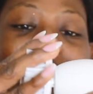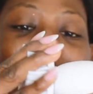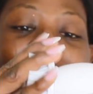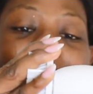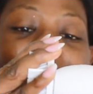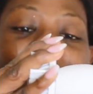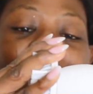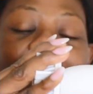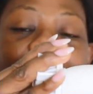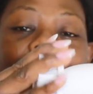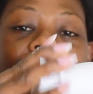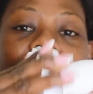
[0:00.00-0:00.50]

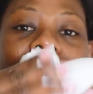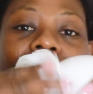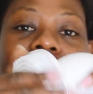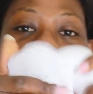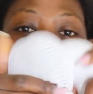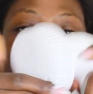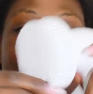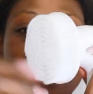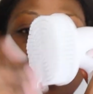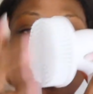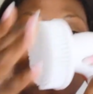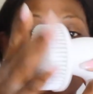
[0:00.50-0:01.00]
snap it
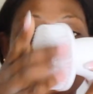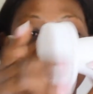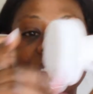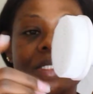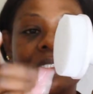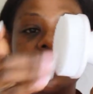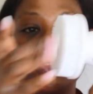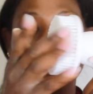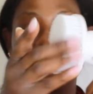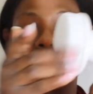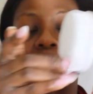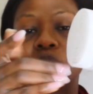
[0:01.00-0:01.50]
in and
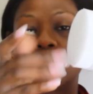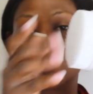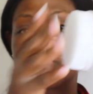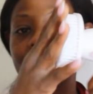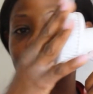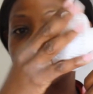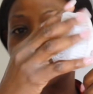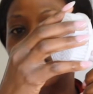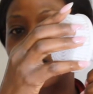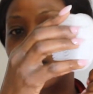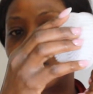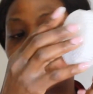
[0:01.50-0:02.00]
you're good
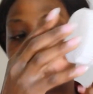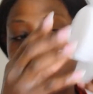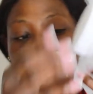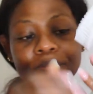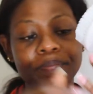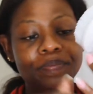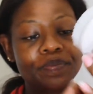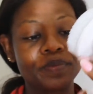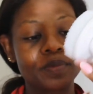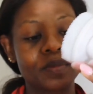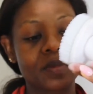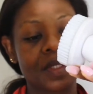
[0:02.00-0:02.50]
to go.
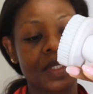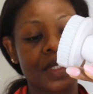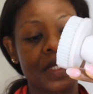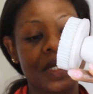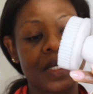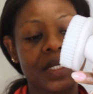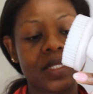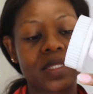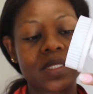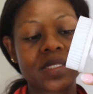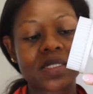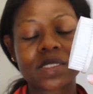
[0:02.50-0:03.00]

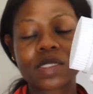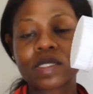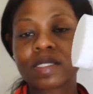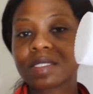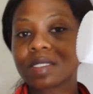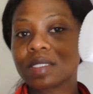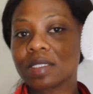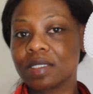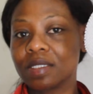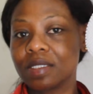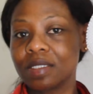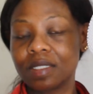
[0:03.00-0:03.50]
And this
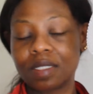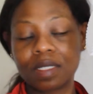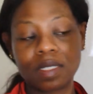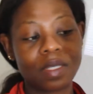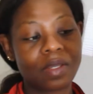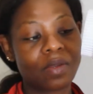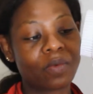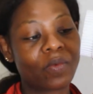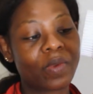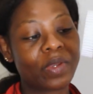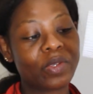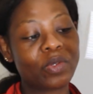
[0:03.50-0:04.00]
is
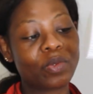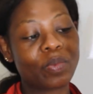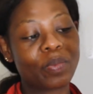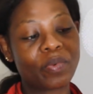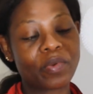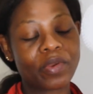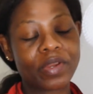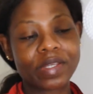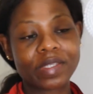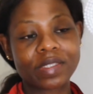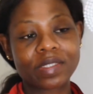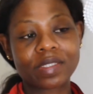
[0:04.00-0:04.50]
when you
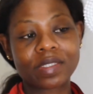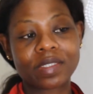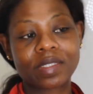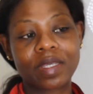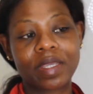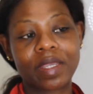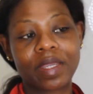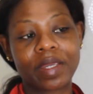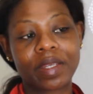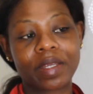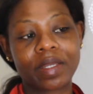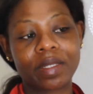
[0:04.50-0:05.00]
press
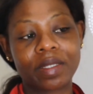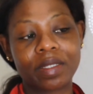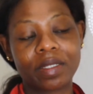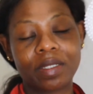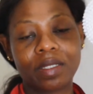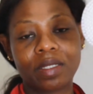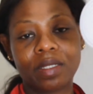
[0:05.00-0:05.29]
here,